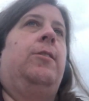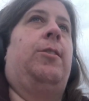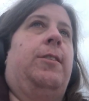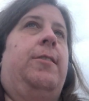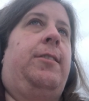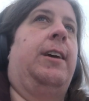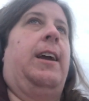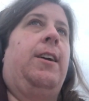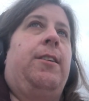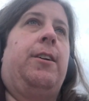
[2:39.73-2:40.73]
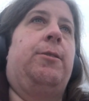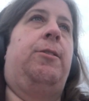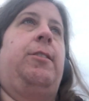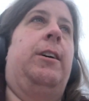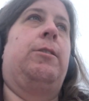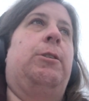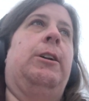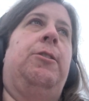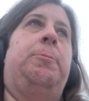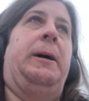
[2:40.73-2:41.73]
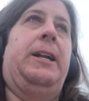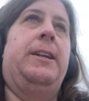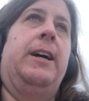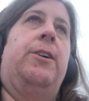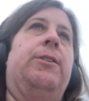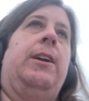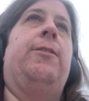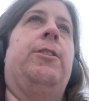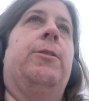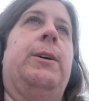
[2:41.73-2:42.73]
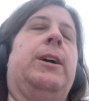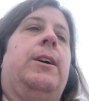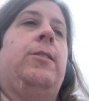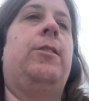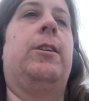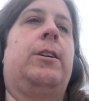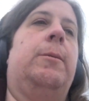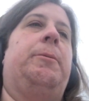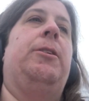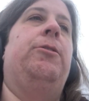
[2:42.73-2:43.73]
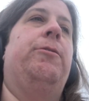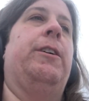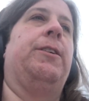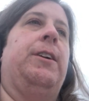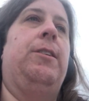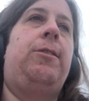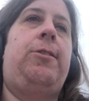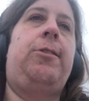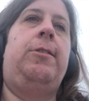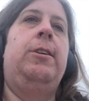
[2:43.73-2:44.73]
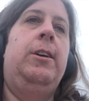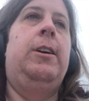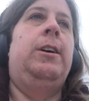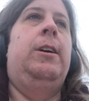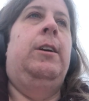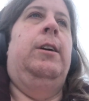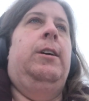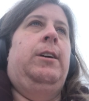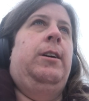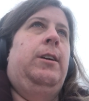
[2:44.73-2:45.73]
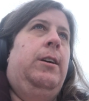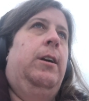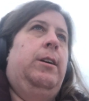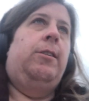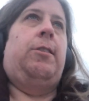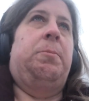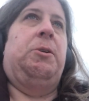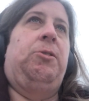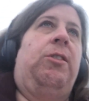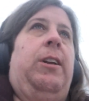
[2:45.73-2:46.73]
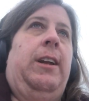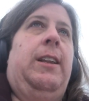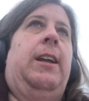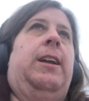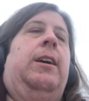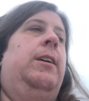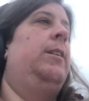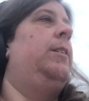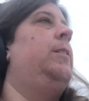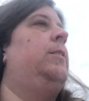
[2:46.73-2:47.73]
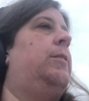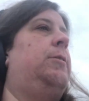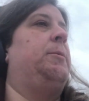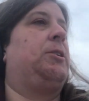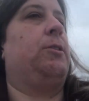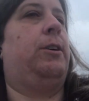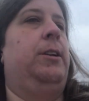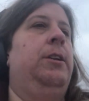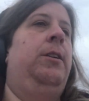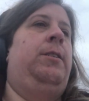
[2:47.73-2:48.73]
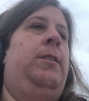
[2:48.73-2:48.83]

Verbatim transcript: to this day, although it's not quite as bad now, even though we got a couple of new variants. Supposedly the Omicron.